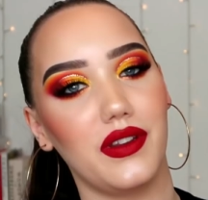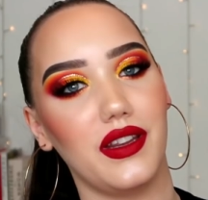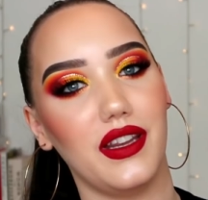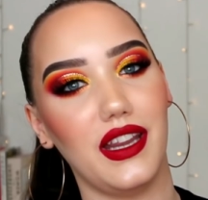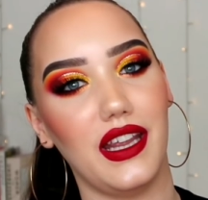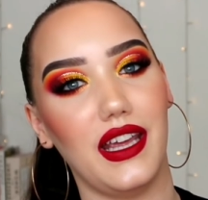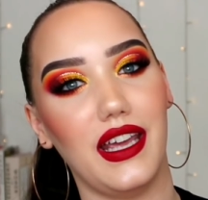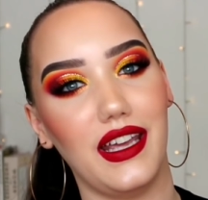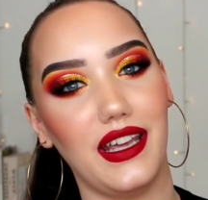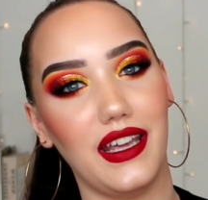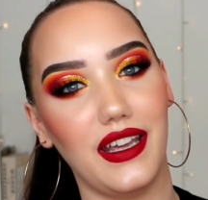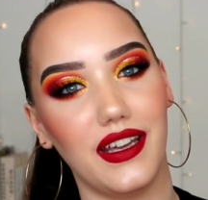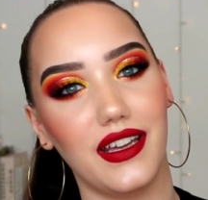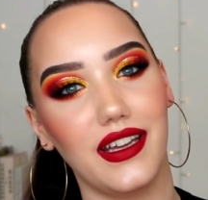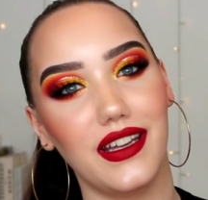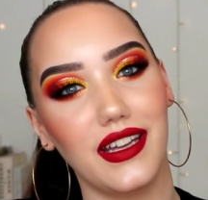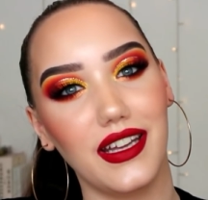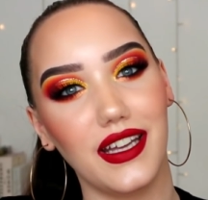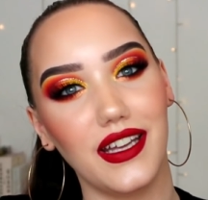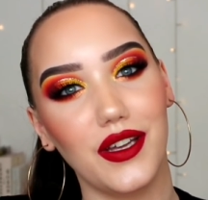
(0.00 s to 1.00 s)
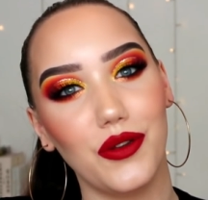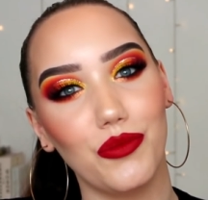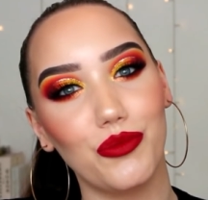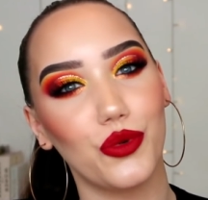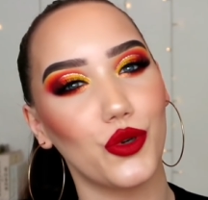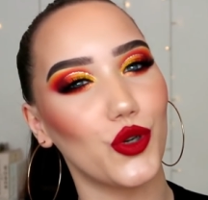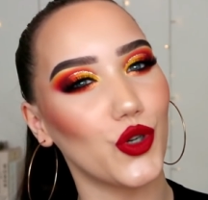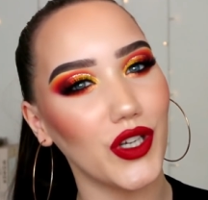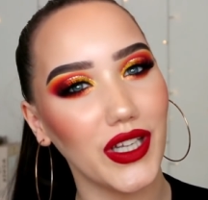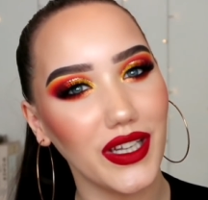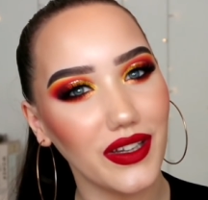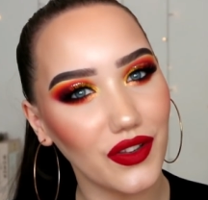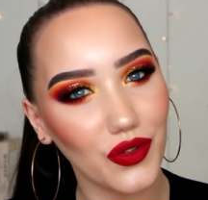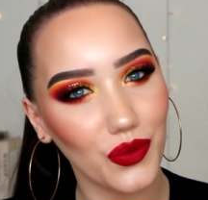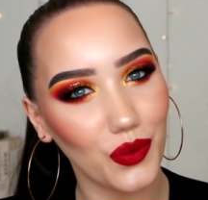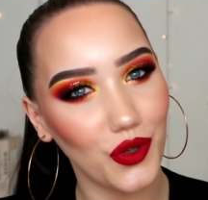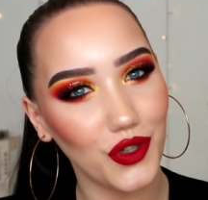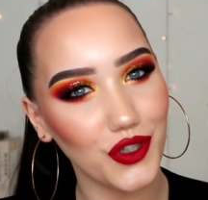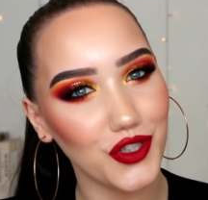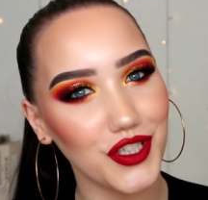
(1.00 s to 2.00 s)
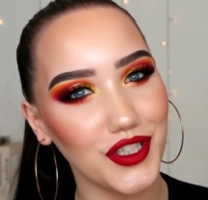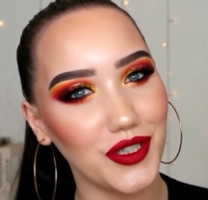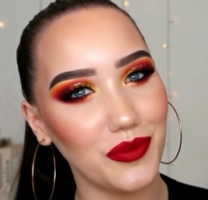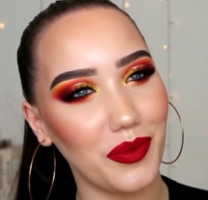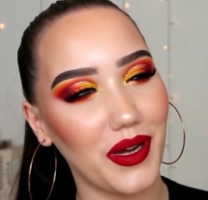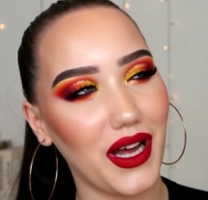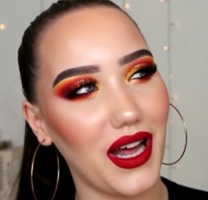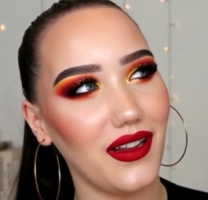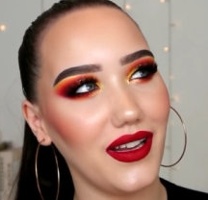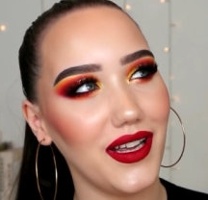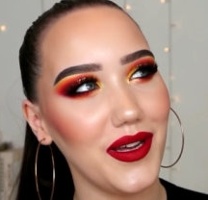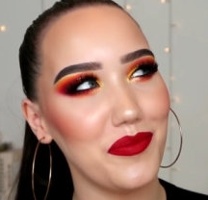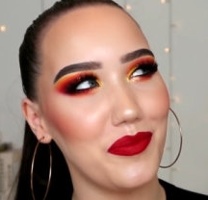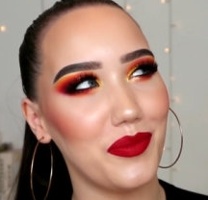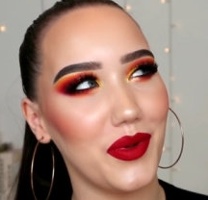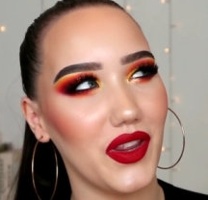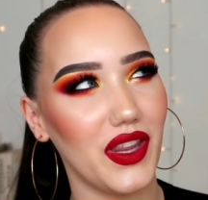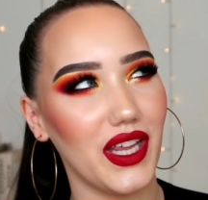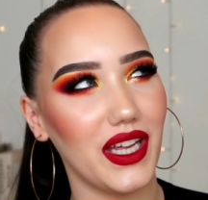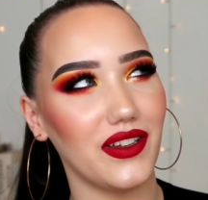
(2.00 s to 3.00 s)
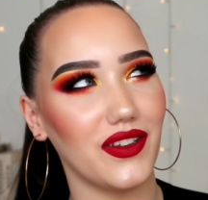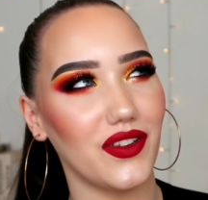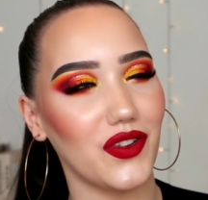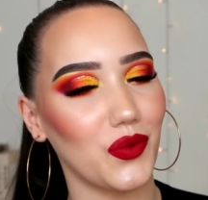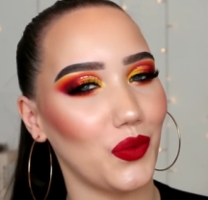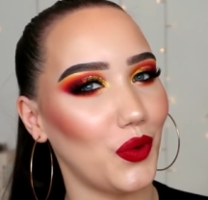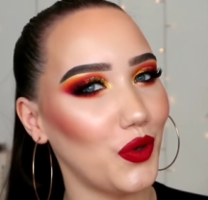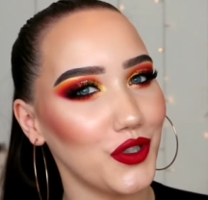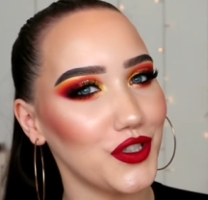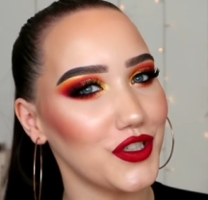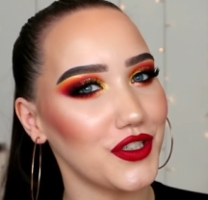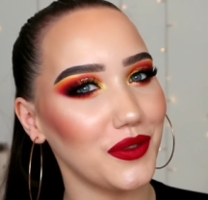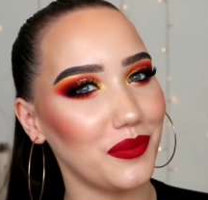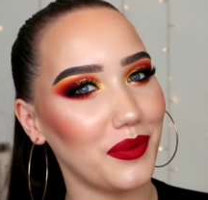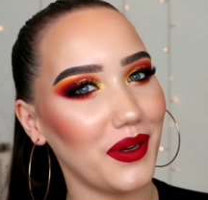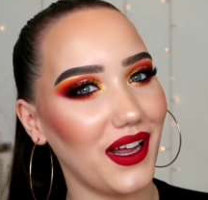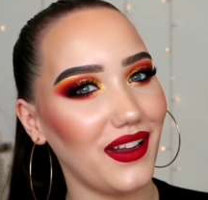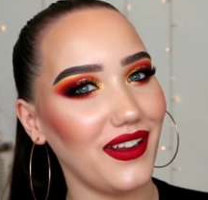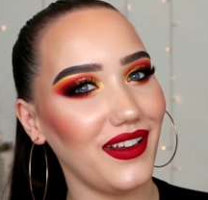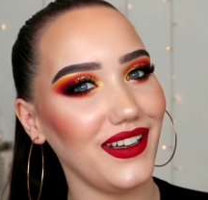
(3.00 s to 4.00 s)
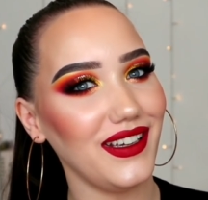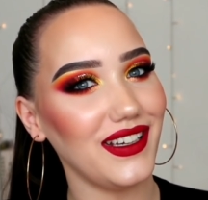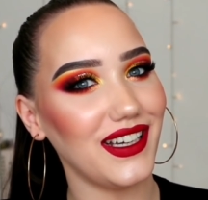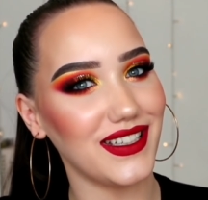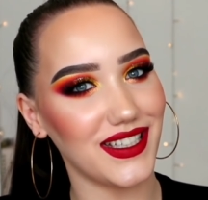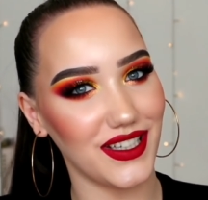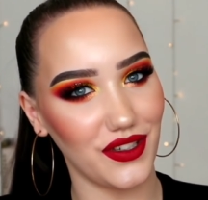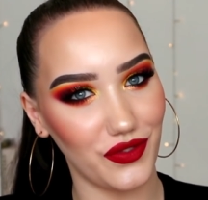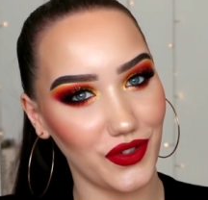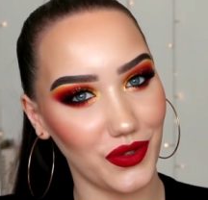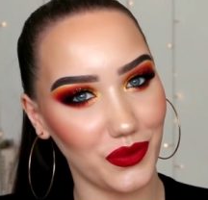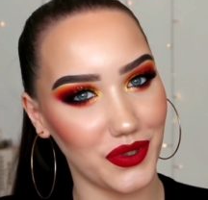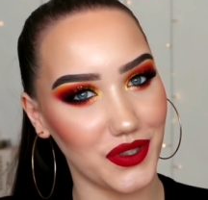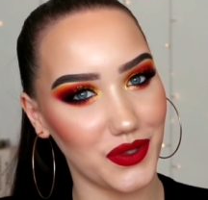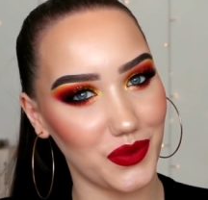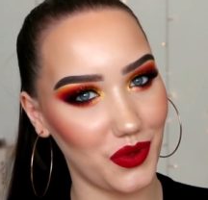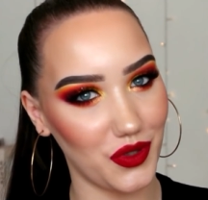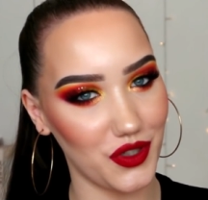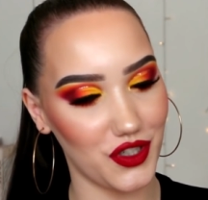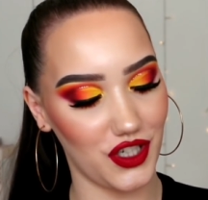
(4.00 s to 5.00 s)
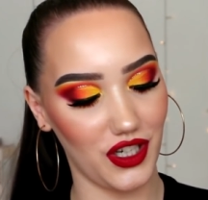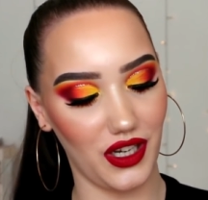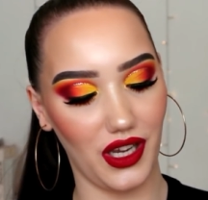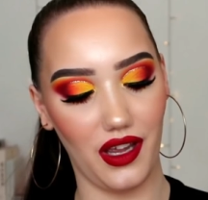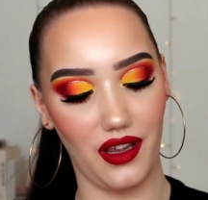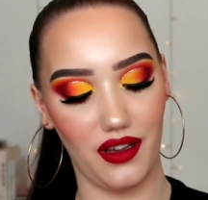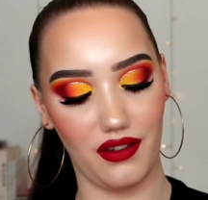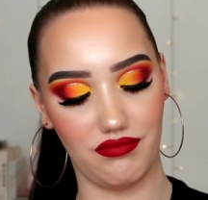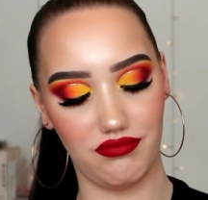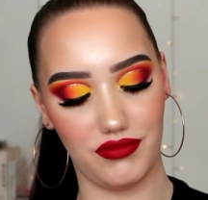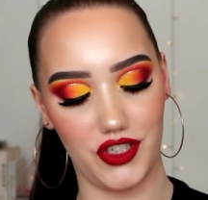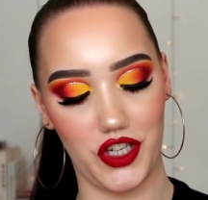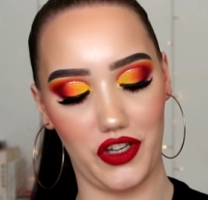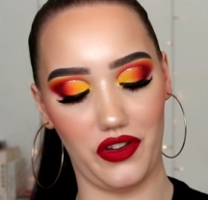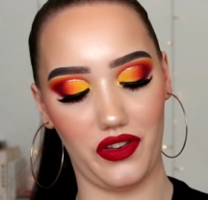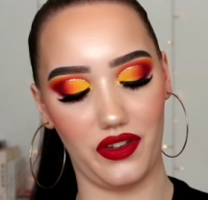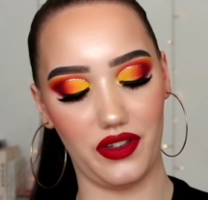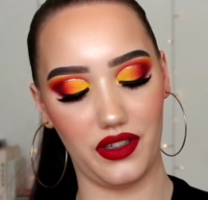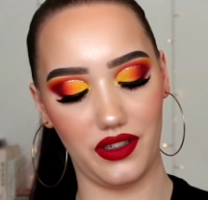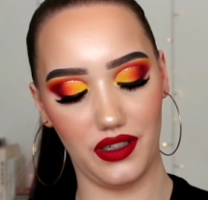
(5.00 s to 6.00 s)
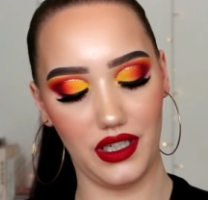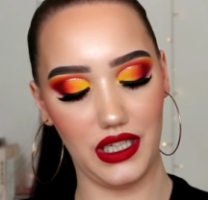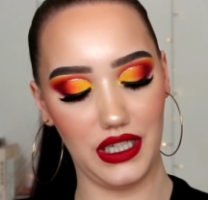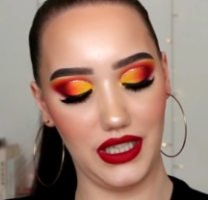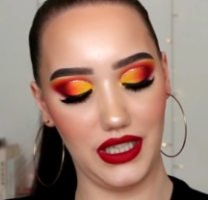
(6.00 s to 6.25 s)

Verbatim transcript: They pre-swatched the palette but then swatched the palette as if they were swatching it just